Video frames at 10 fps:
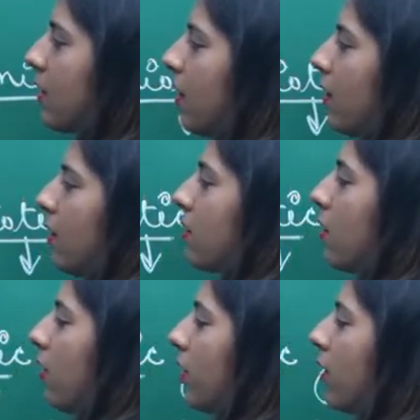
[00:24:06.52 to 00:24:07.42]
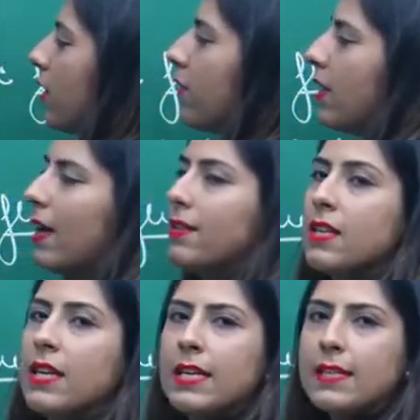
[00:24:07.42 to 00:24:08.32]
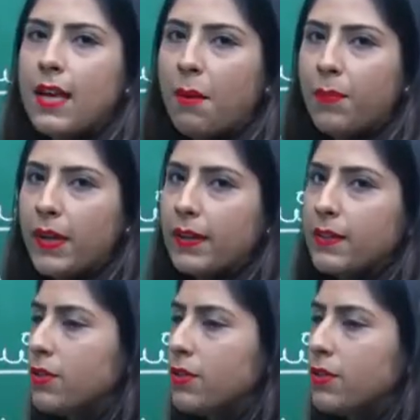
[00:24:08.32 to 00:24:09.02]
and another is a chorionic villus sampling,